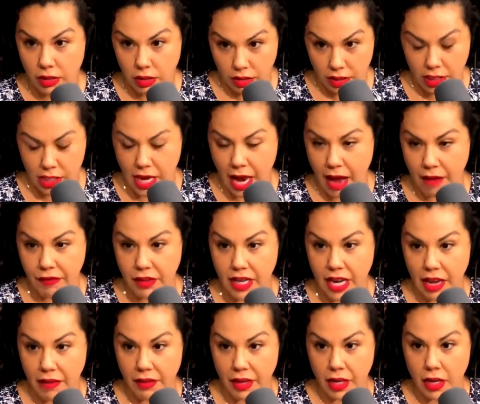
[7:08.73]
this
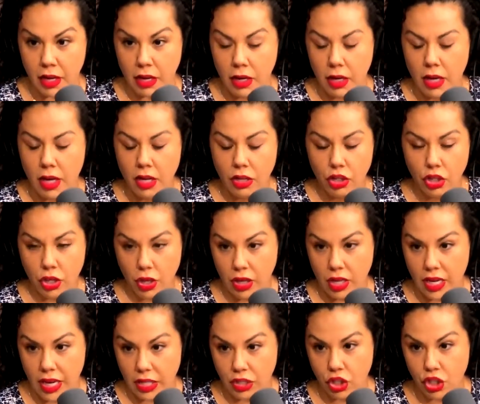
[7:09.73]
affidavit, show the
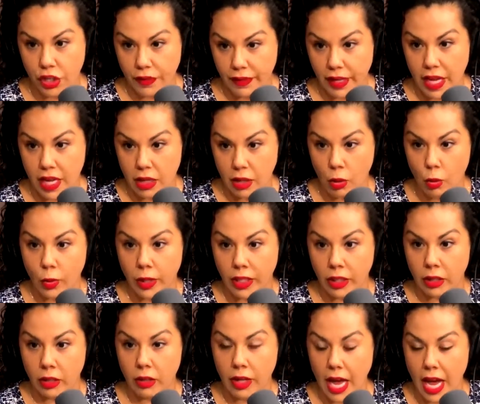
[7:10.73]
death certificate and the
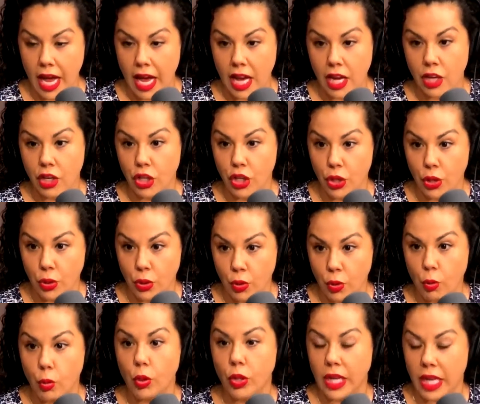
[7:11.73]
will, and you
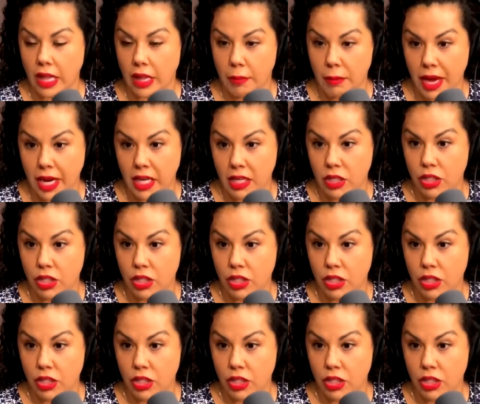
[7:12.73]
will get the money.